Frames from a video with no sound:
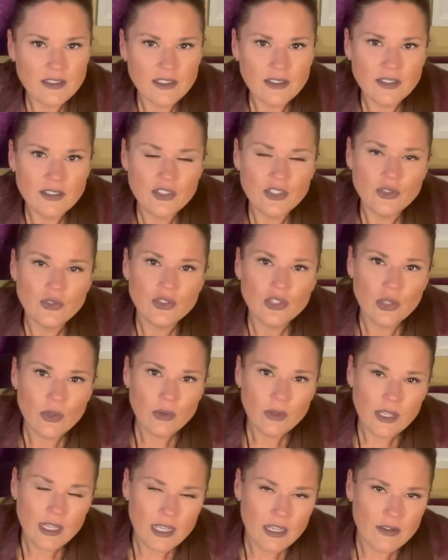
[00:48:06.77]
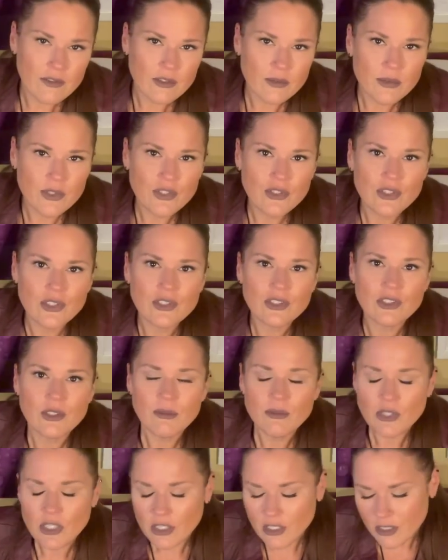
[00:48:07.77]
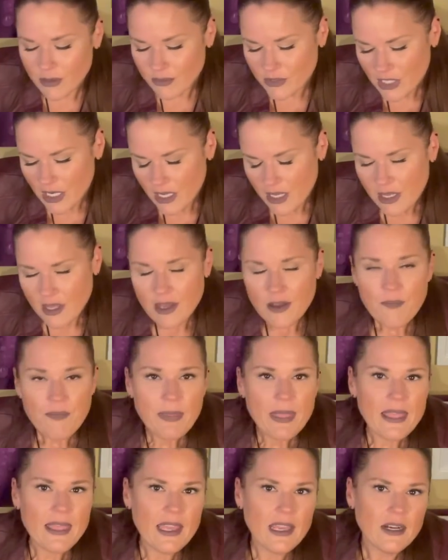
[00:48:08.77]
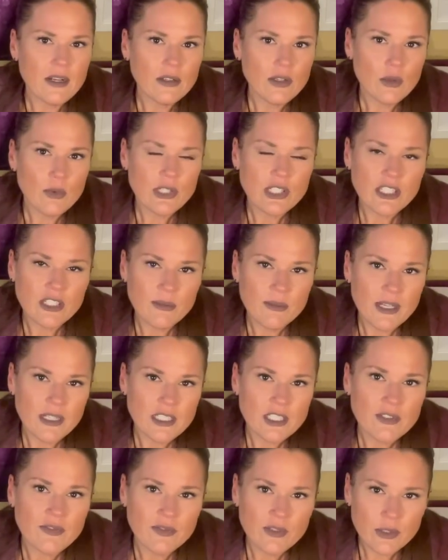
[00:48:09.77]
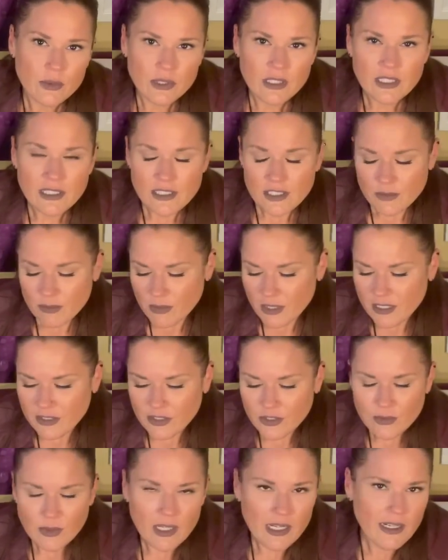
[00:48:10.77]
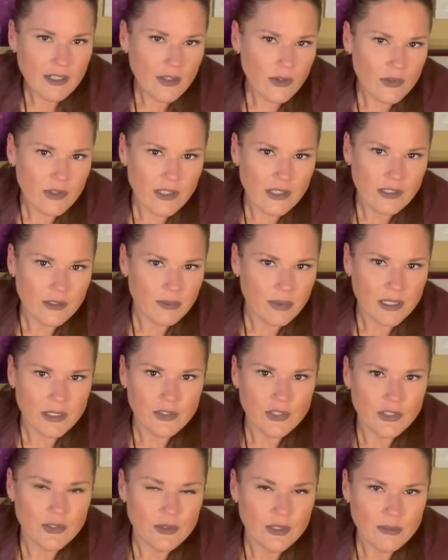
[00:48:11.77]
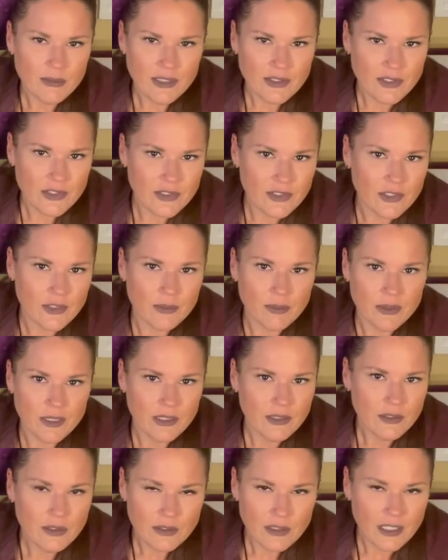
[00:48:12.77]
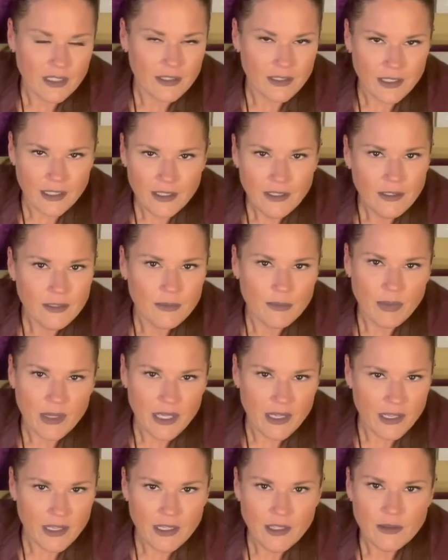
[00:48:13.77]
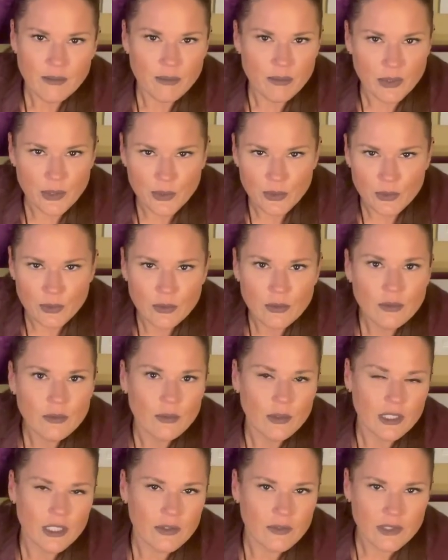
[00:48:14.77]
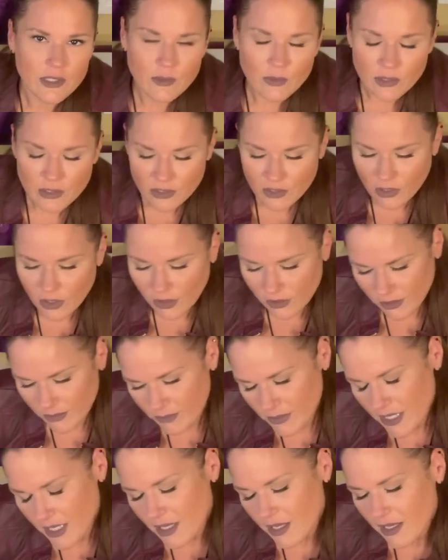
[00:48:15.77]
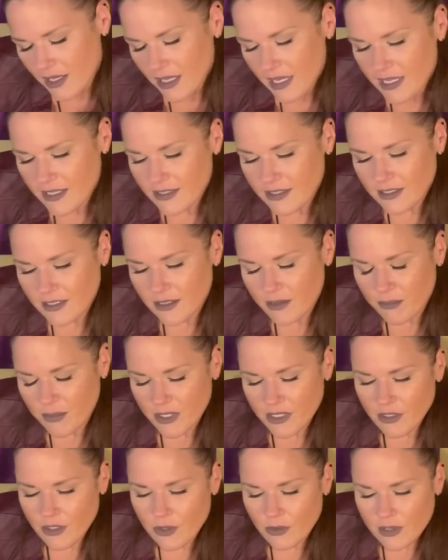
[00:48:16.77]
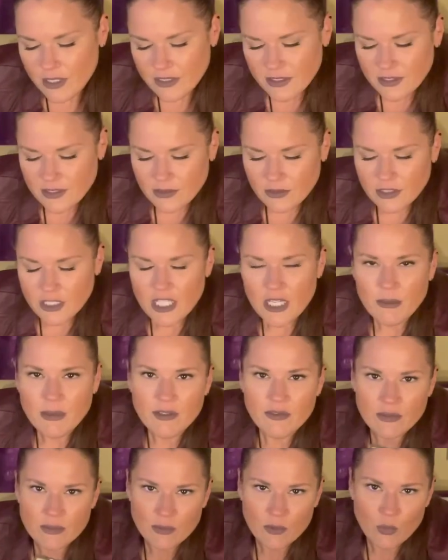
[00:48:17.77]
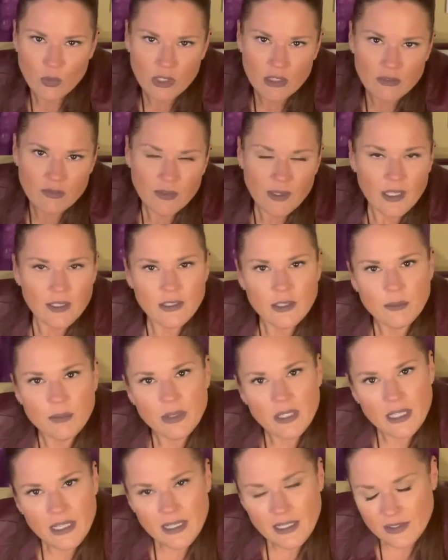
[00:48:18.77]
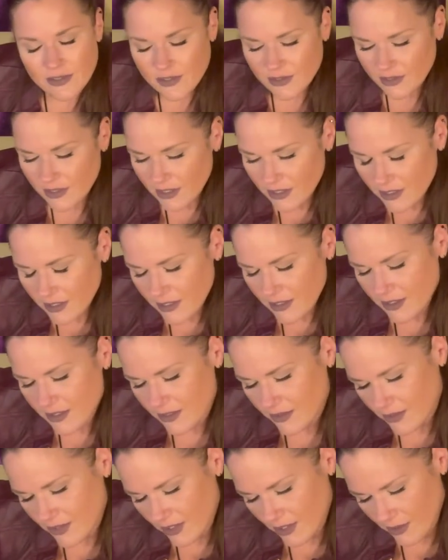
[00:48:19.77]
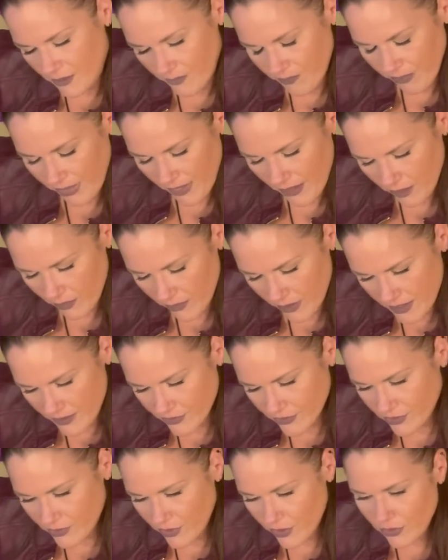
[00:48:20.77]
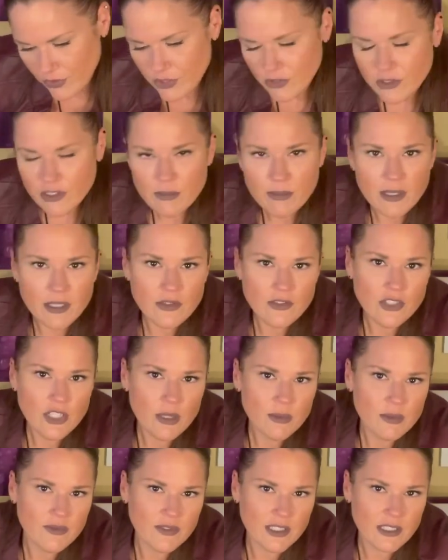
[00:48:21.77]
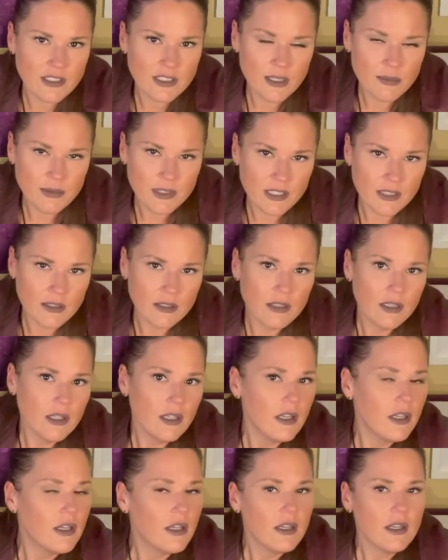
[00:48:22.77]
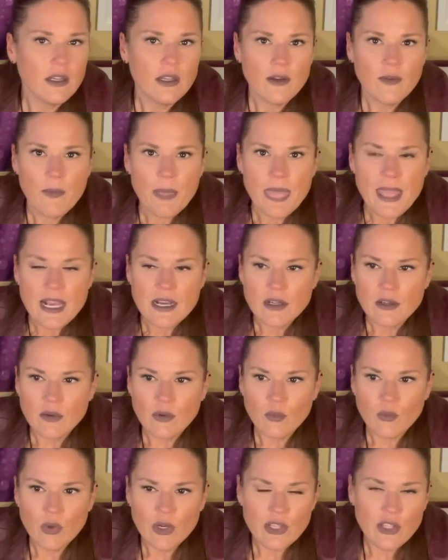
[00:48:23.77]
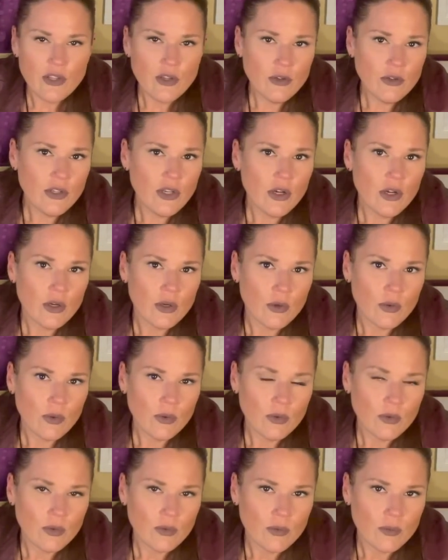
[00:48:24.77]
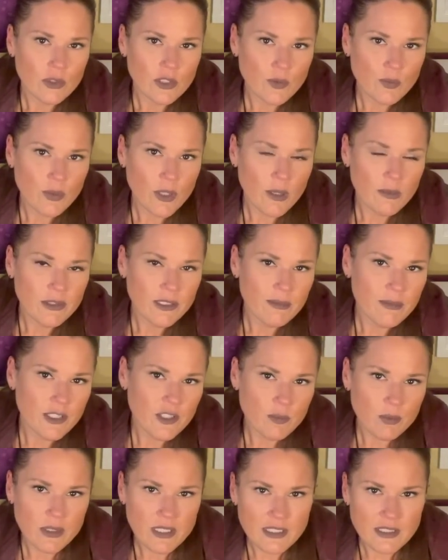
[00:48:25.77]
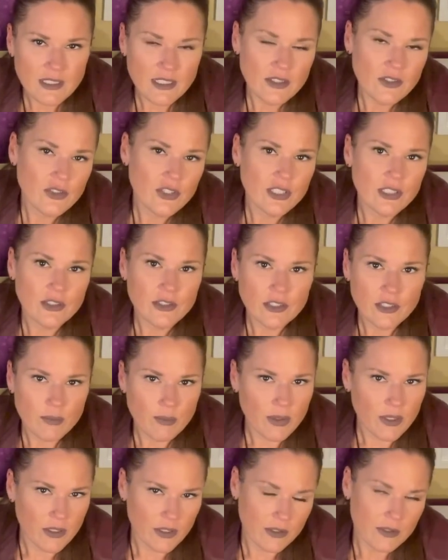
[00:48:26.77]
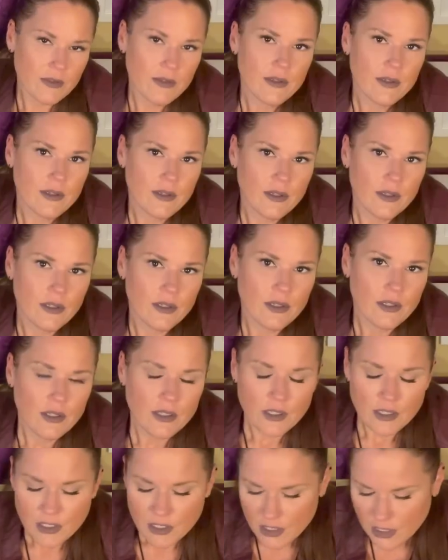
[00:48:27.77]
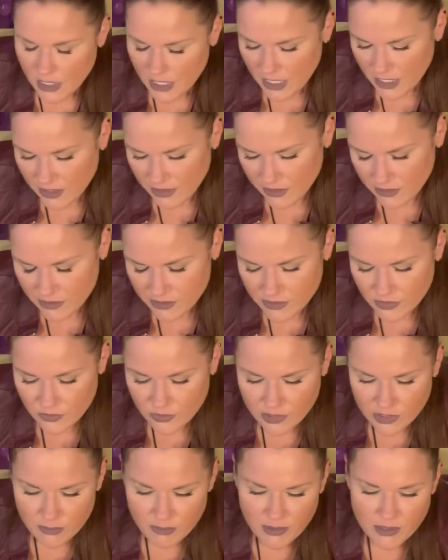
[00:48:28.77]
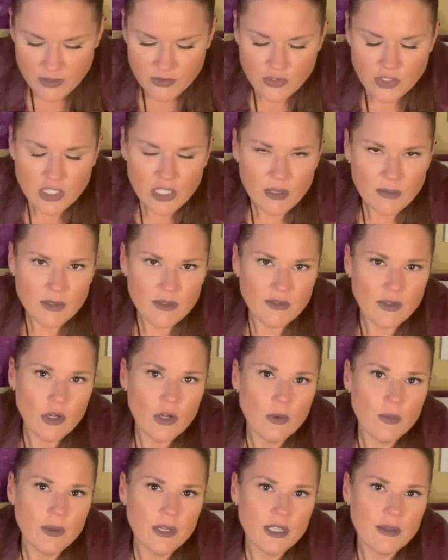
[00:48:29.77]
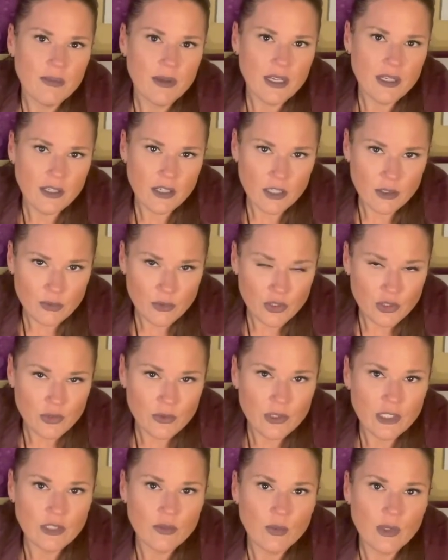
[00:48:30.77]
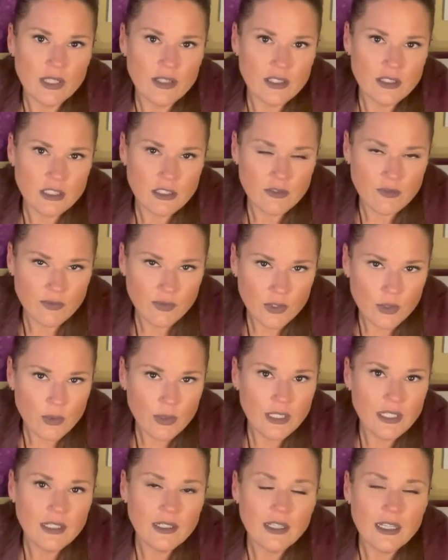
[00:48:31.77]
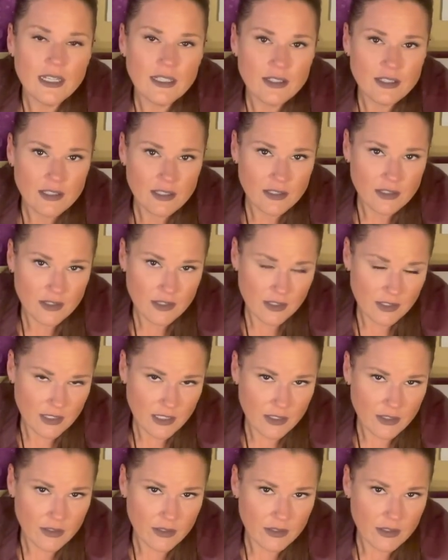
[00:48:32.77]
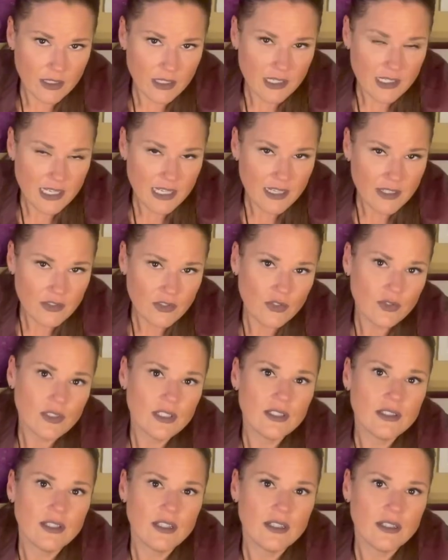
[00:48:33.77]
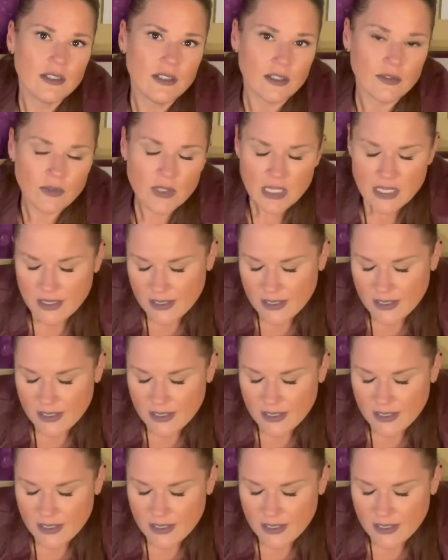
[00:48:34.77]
Not that you don't have them. It's just sometimes they don't always come out as fluidly as mine do. I know that about you. I'm not stupid, honey, bae, boo, whatever you want to call them. But no, it's still coming from a well-founded place. It is. All right? So you're doing a better job of accepting what you know was probably misplaced energy on their part. And they're doing a better job of opening back up to you in a way that's fluid and sincere. I can't stress that enough.